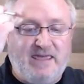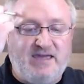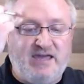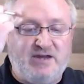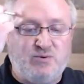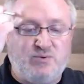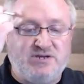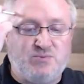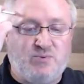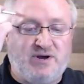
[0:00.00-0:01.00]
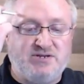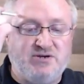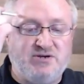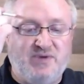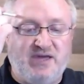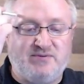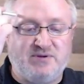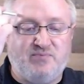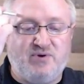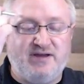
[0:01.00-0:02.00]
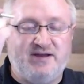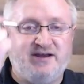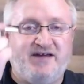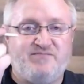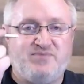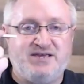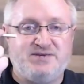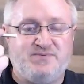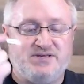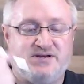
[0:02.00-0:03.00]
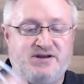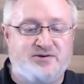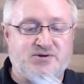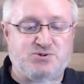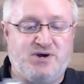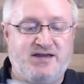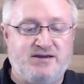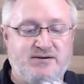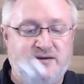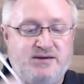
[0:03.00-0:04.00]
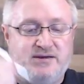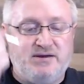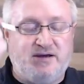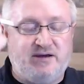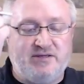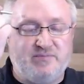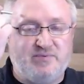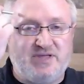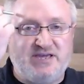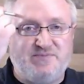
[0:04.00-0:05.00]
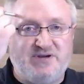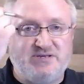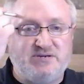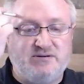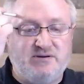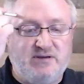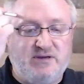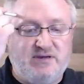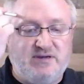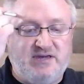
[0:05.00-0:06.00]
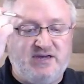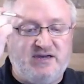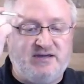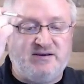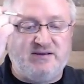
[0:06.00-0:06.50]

And we just want to be able to put enough placements, another strike, another placement in